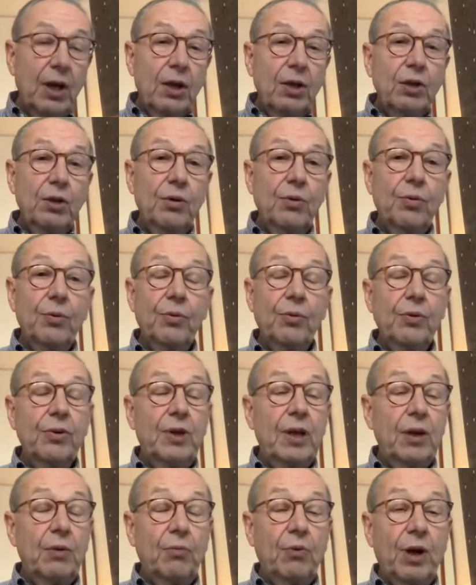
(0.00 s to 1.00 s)

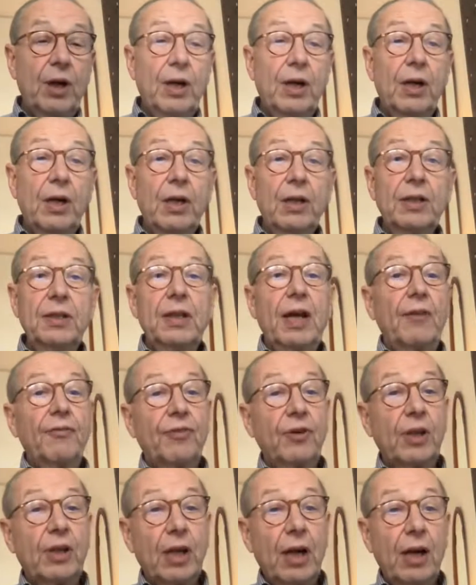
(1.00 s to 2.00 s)
they were in
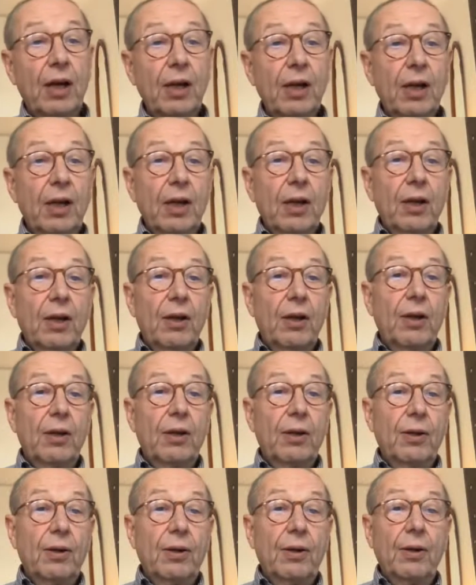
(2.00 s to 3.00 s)
Africa
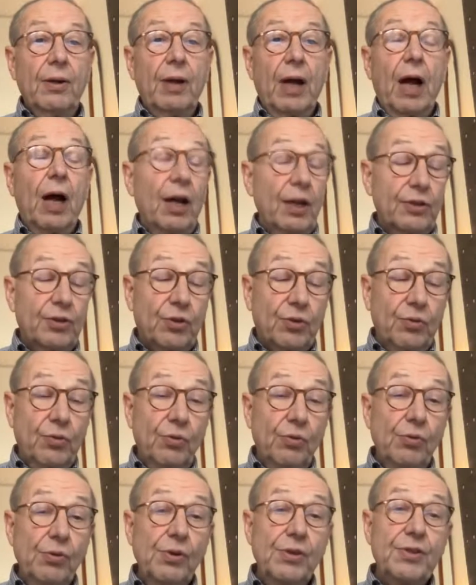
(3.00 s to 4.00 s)
art
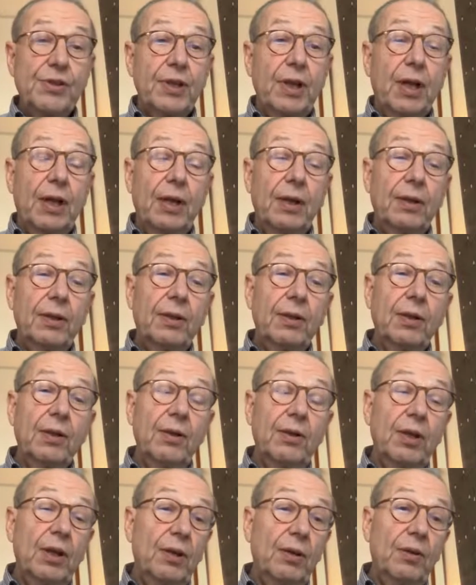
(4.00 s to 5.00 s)
schools, and
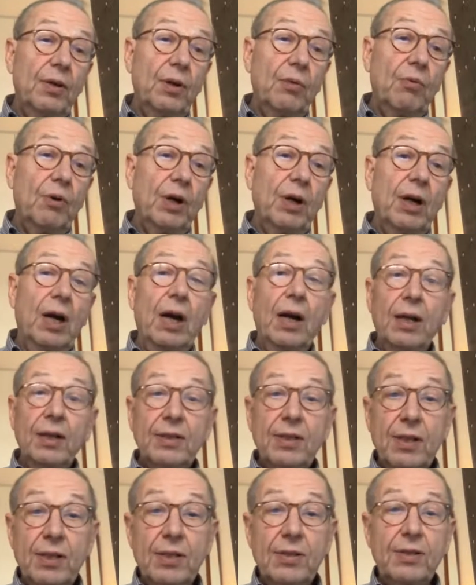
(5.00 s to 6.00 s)
they were
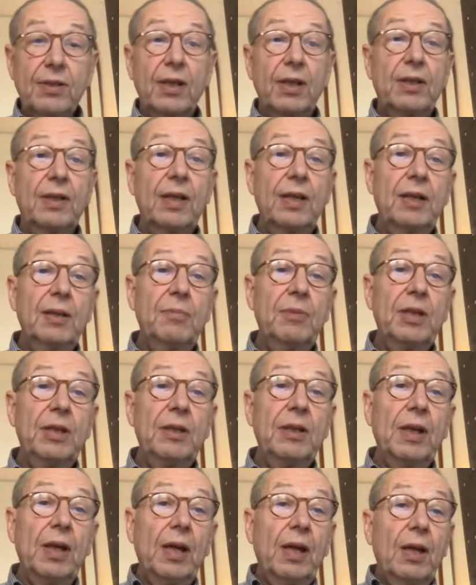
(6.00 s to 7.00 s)
artists that had
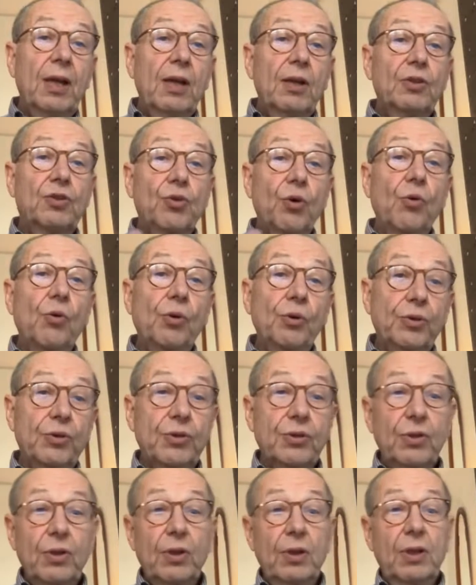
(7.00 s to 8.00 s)
been taught
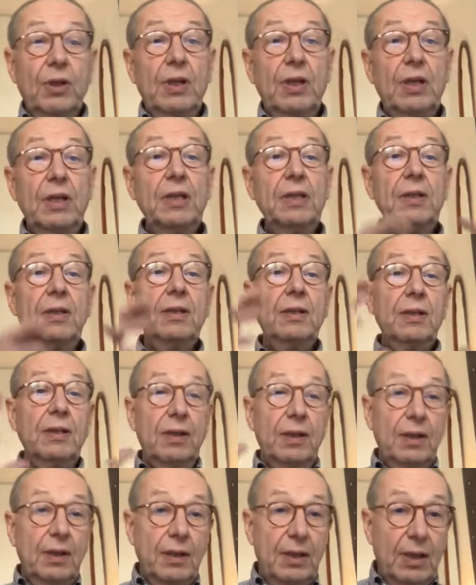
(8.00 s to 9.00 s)

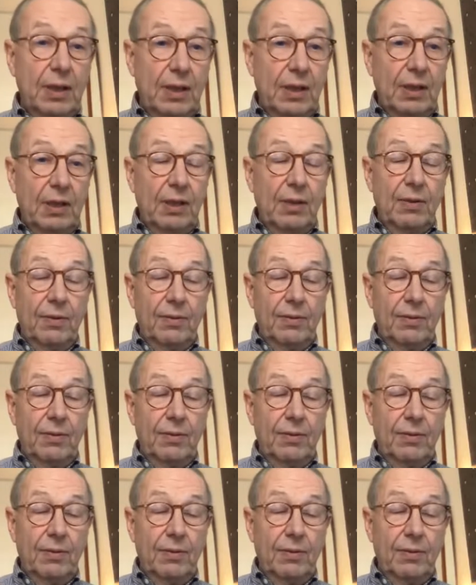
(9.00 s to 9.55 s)
in the